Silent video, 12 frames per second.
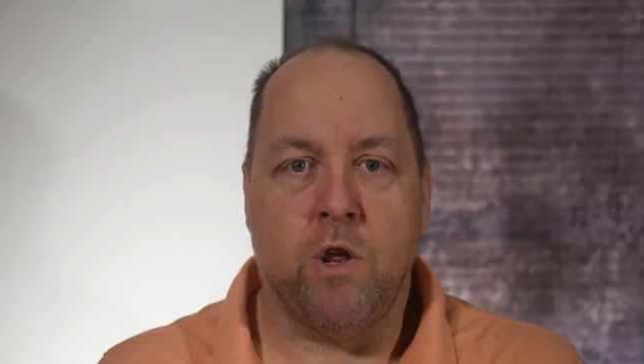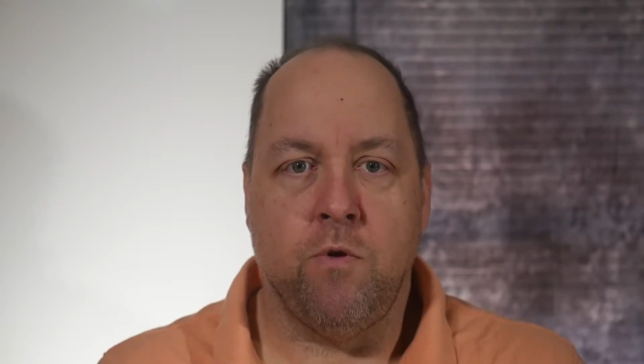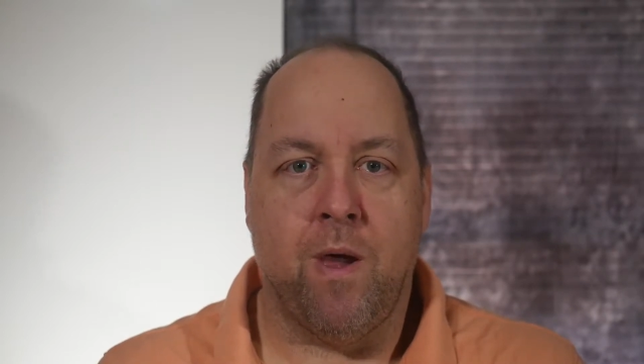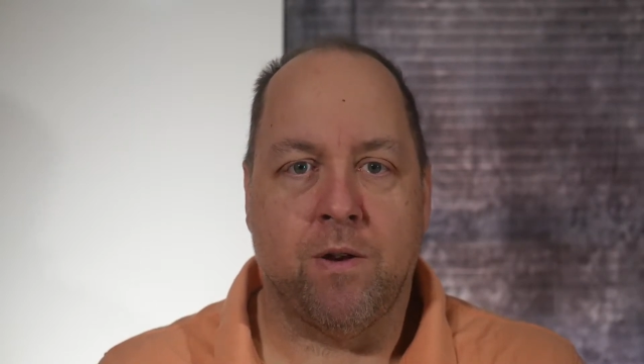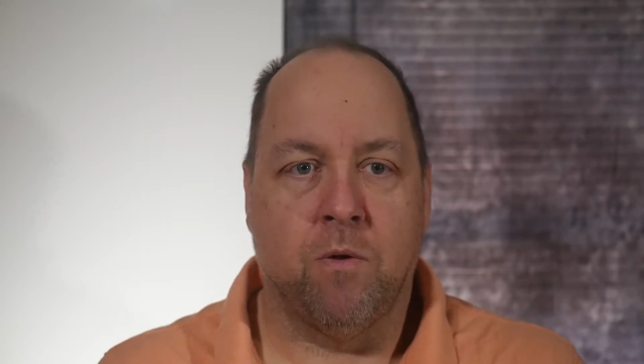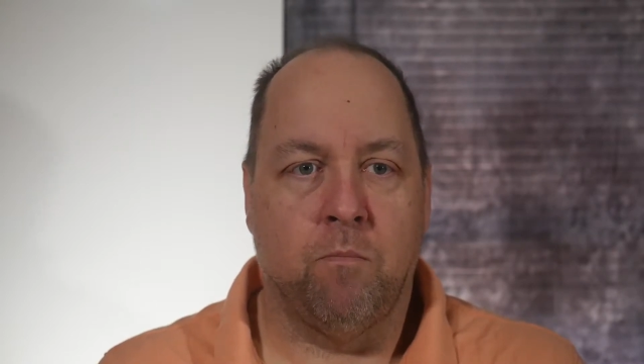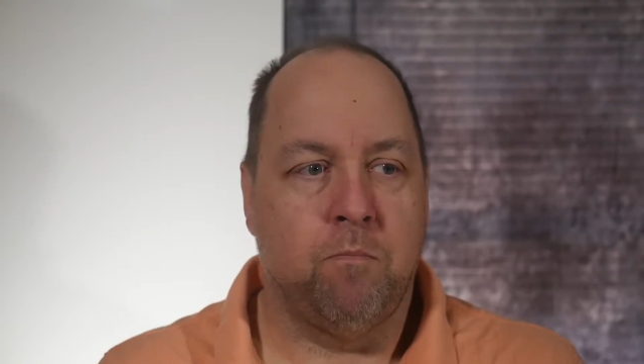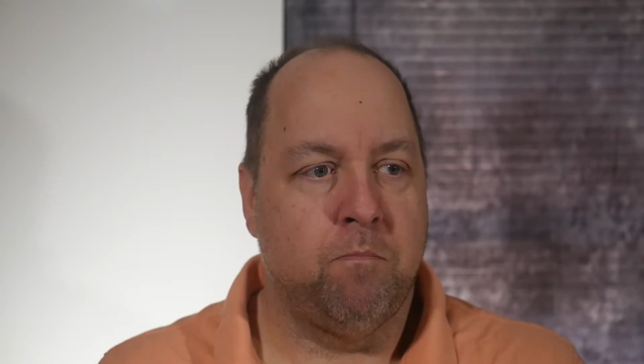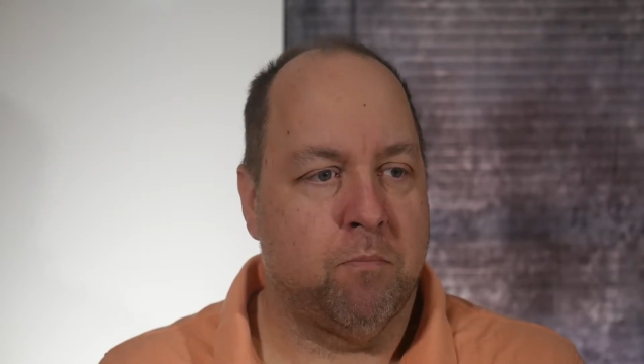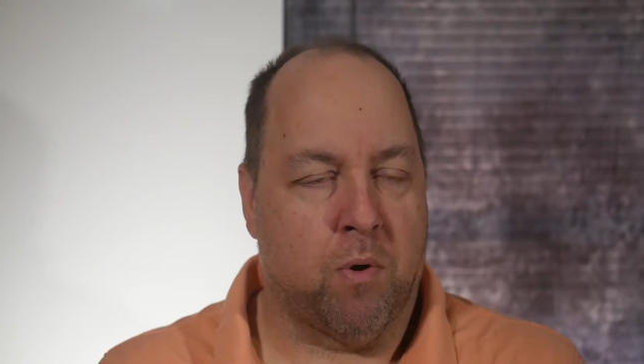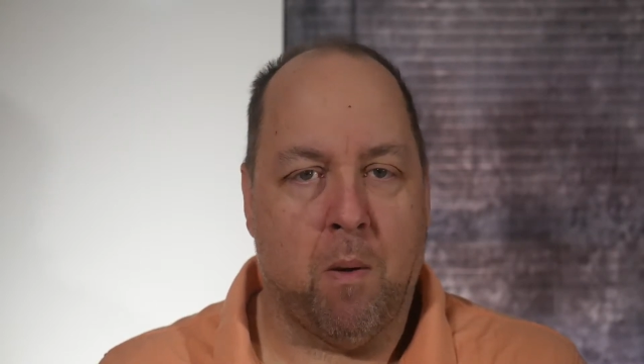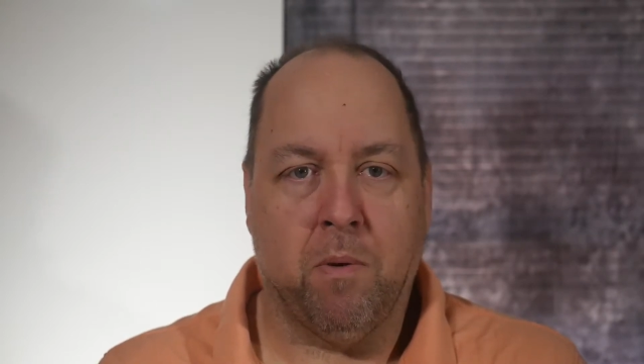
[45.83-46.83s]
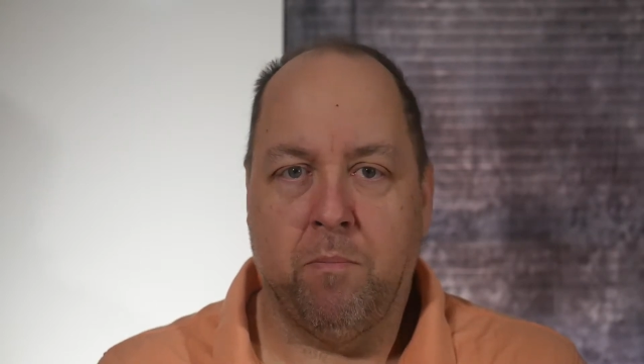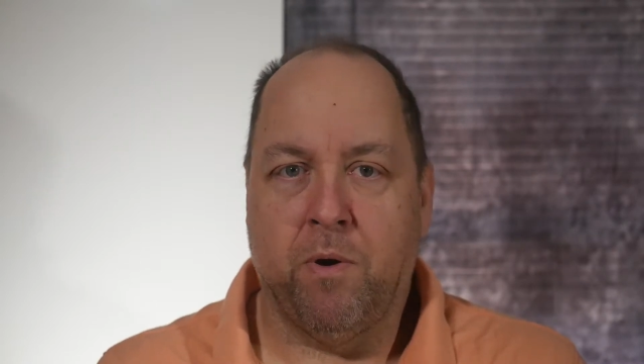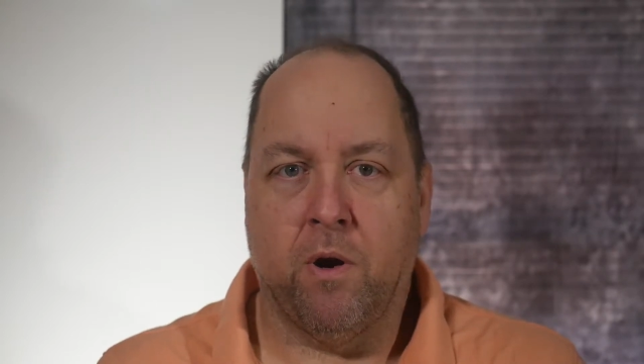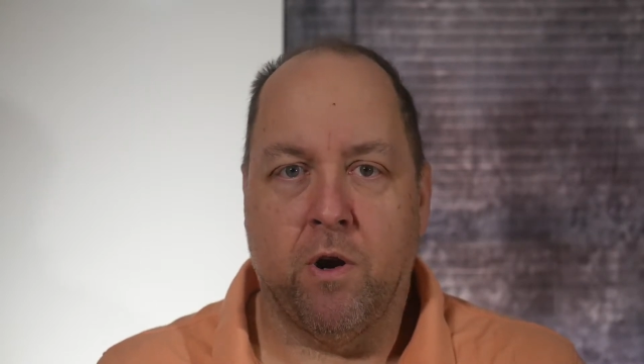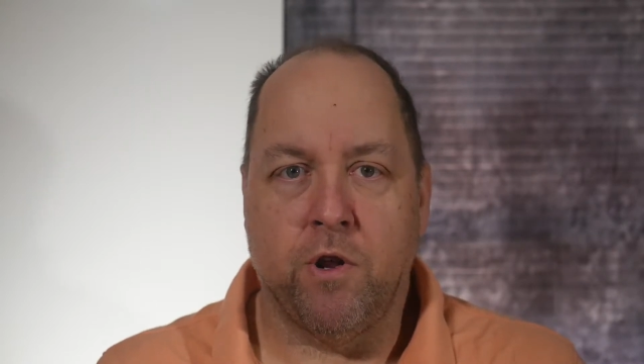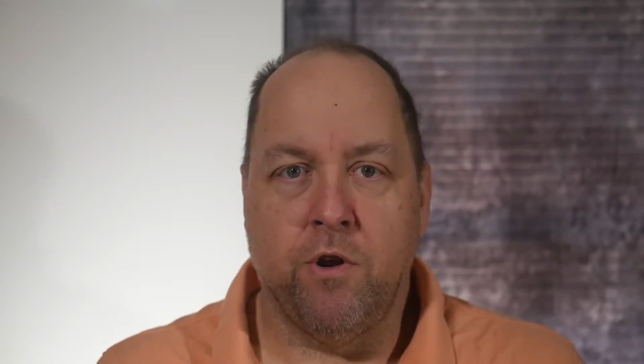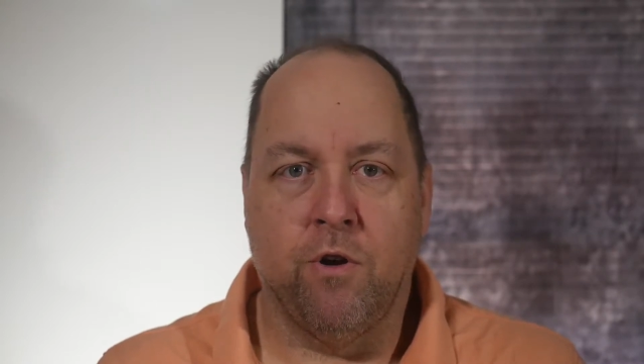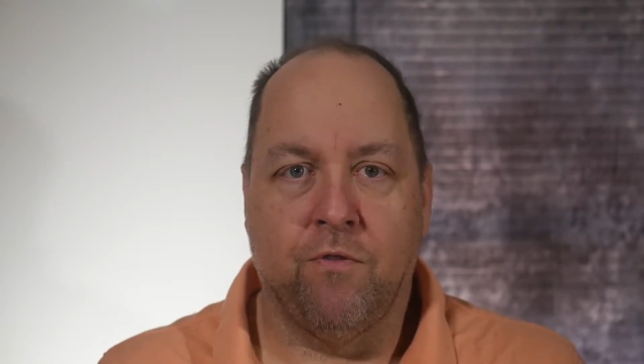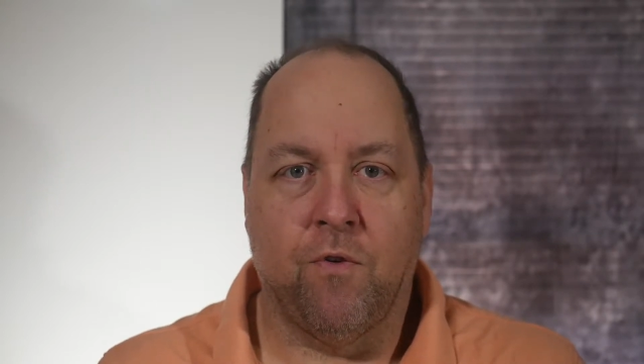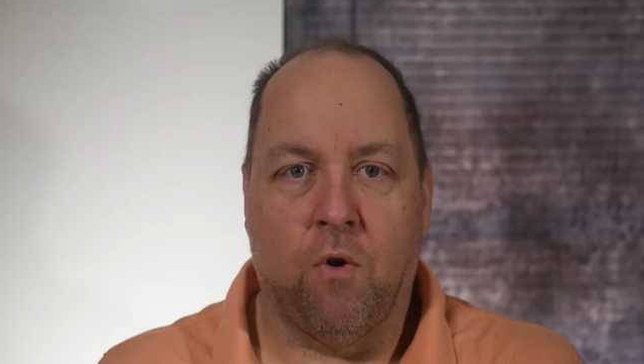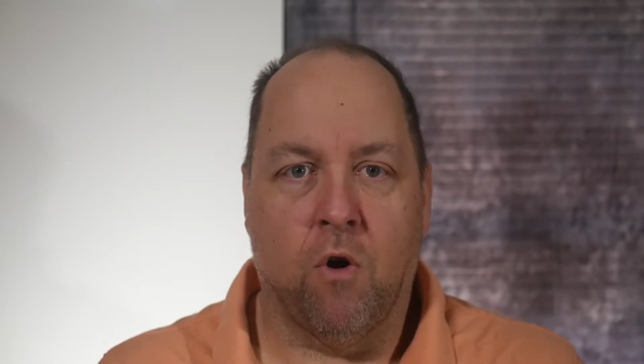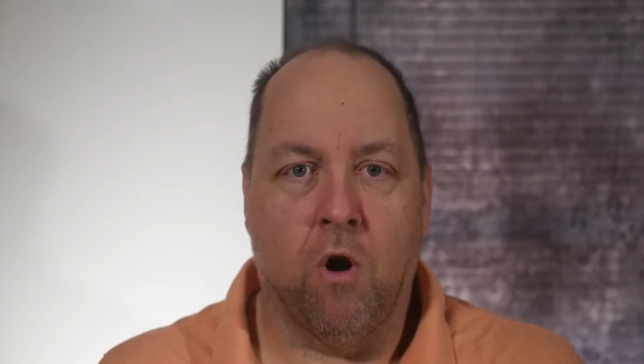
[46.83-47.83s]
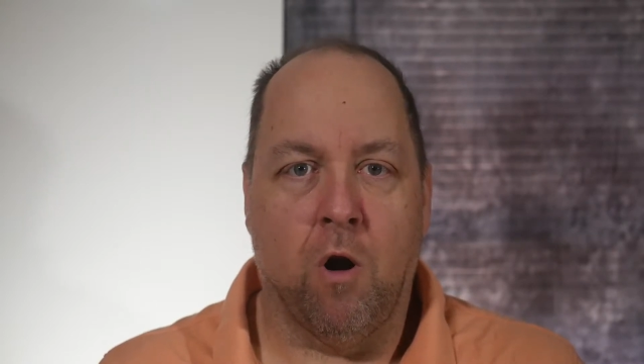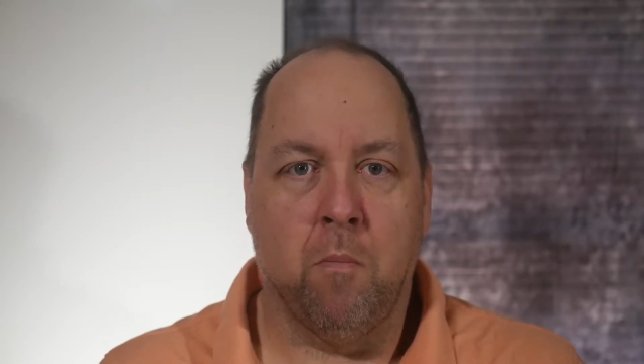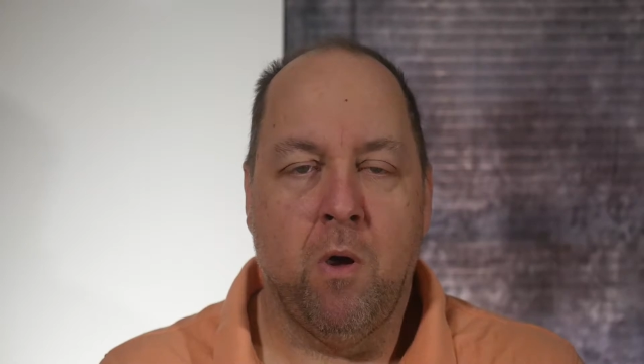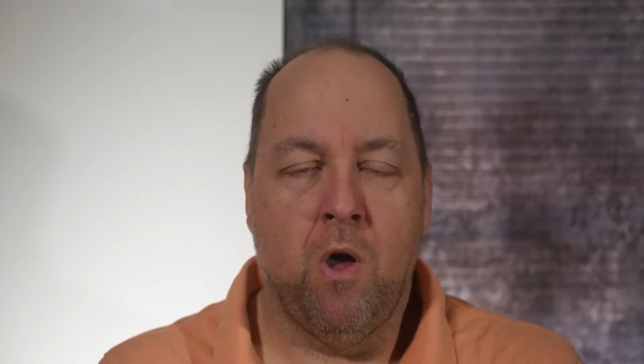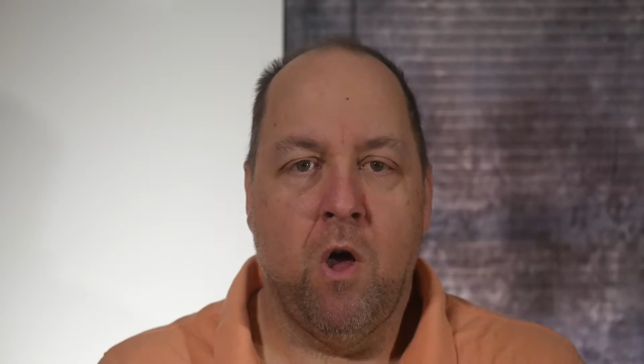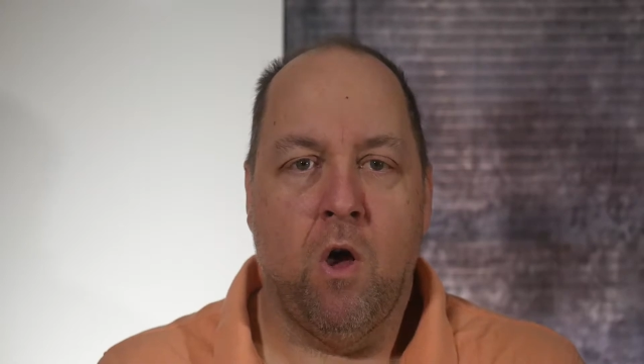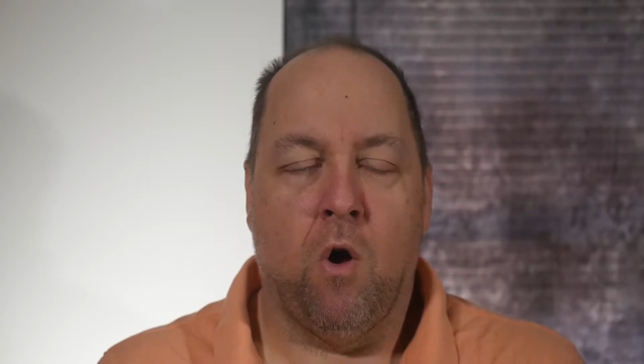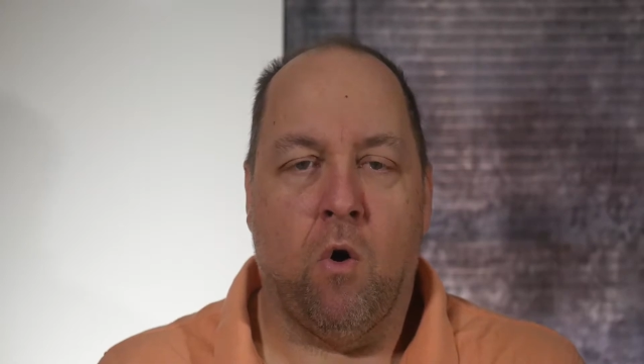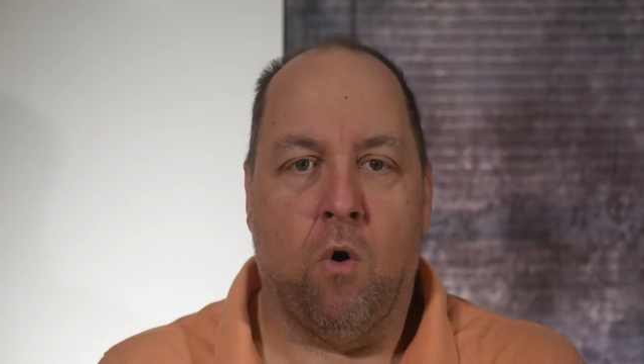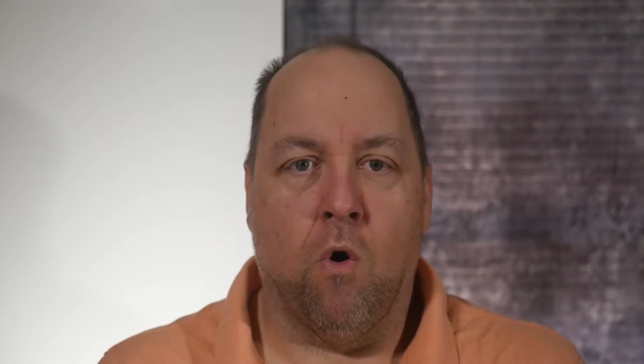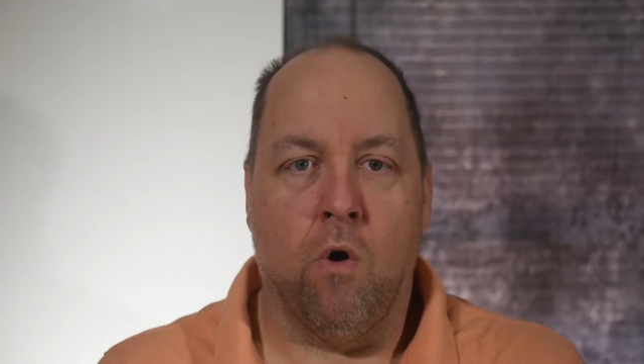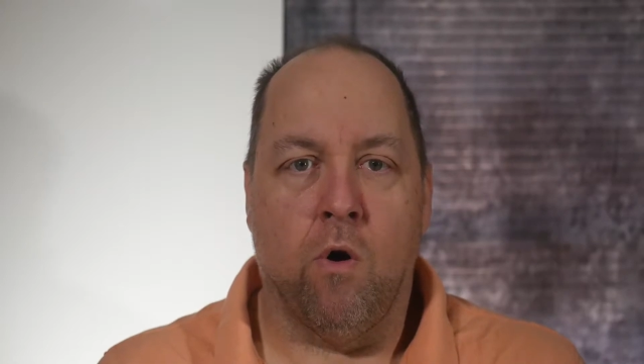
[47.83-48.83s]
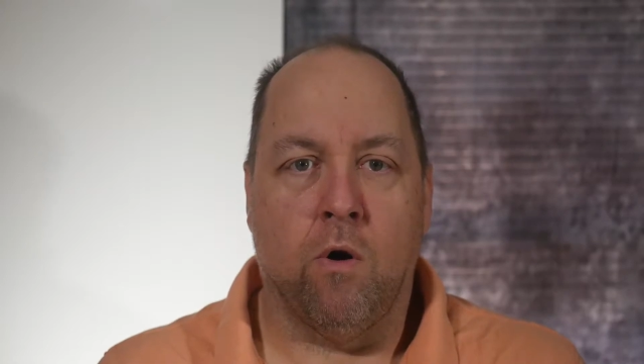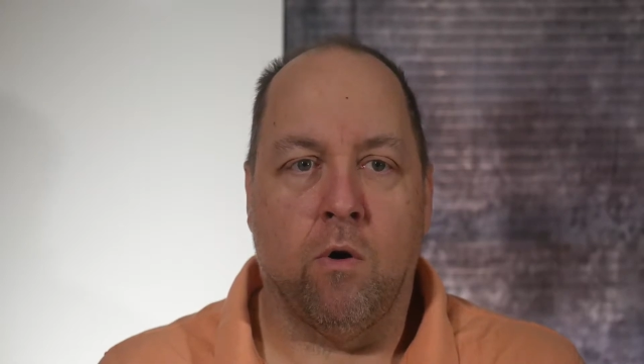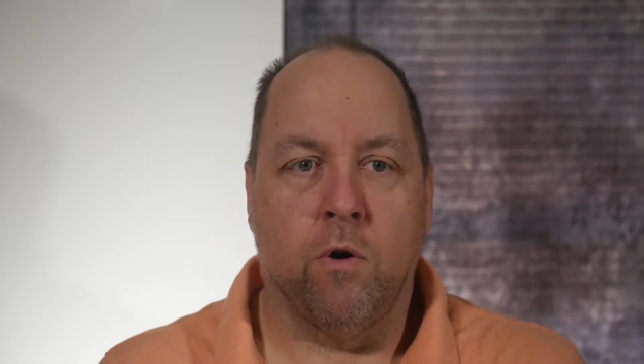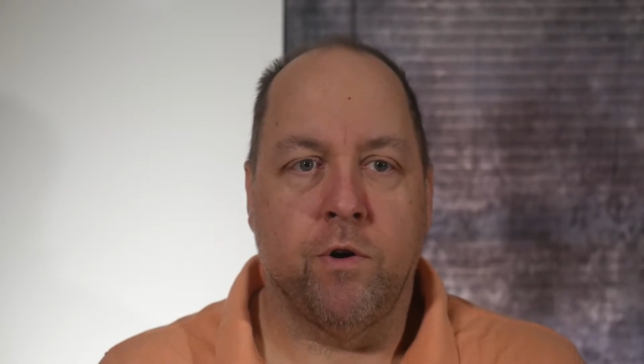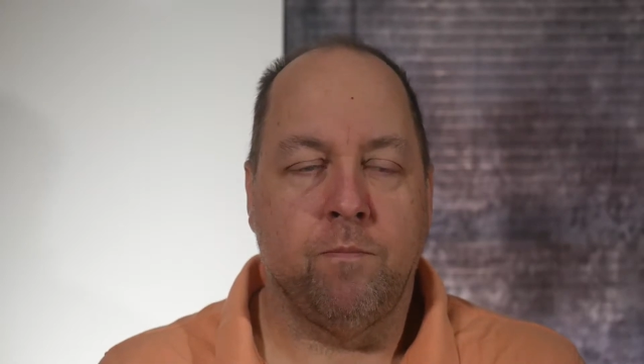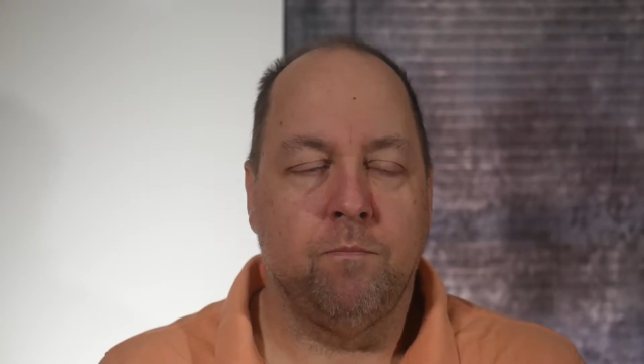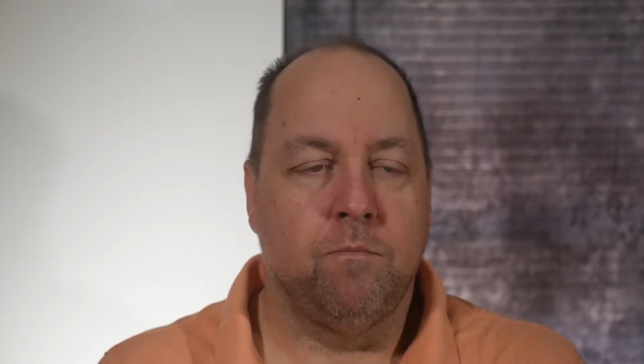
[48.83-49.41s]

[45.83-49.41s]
you have to probably put on a uniform or